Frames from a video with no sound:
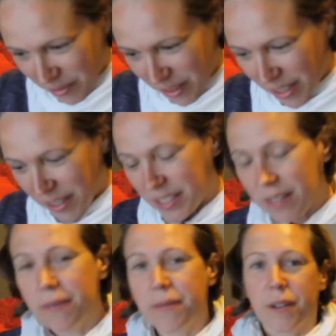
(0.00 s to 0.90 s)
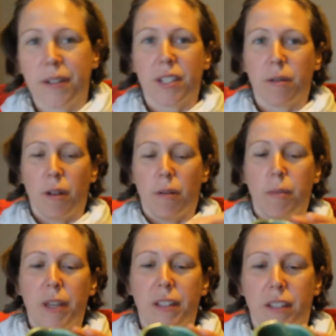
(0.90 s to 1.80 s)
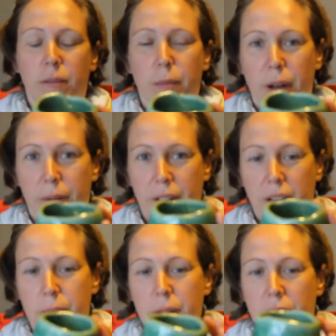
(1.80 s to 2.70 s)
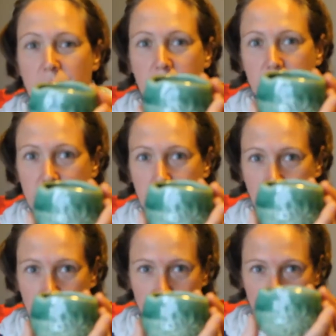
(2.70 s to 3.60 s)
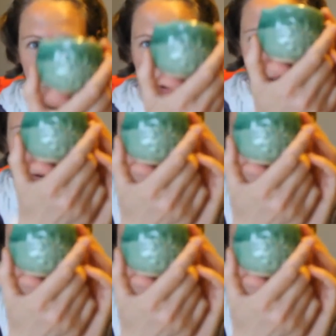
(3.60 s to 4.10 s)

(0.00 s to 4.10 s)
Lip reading: Here's the first piece of pottery I made. This is pot number 1.